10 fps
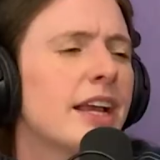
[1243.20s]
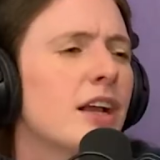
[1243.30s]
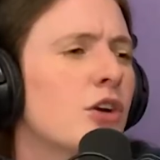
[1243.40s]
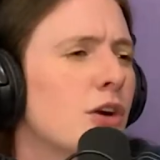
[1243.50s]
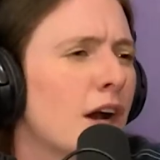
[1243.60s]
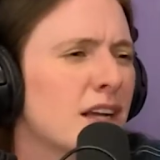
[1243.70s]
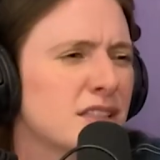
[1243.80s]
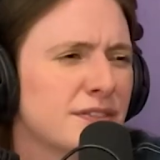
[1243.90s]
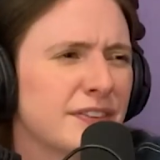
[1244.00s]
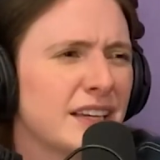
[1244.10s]

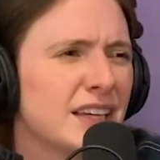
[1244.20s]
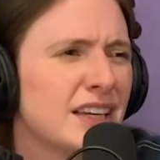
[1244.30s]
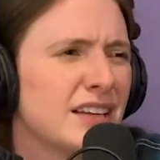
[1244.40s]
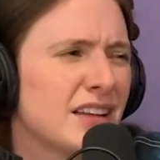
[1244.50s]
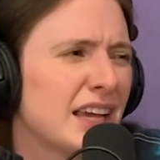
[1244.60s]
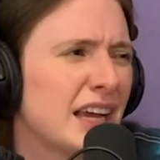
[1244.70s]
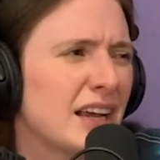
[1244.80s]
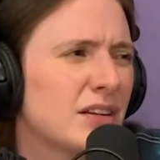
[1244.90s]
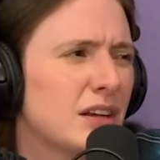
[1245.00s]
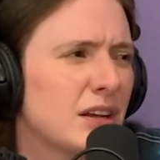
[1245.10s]
CrossFit,
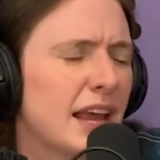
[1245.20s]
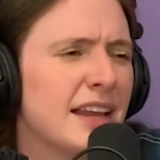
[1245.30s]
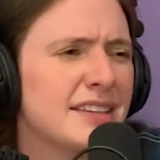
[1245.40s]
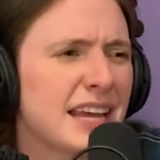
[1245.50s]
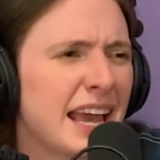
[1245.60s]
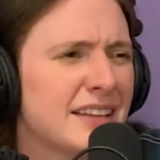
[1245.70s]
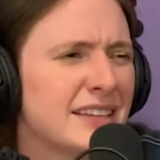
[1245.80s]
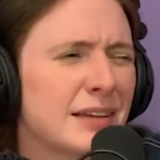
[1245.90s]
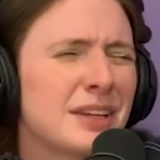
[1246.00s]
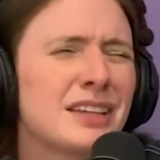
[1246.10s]
intense.
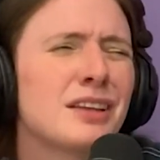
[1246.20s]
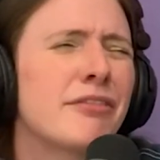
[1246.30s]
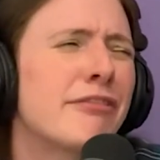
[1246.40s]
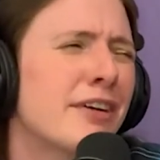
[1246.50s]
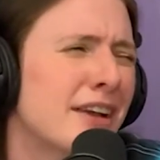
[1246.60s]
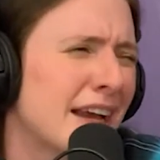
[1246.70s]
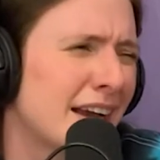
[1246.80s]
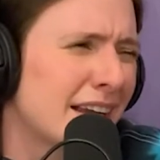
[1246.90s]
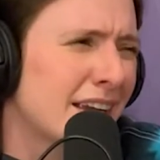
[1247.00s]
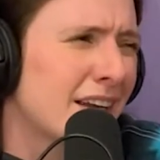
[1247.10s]
Get the fuck out of here.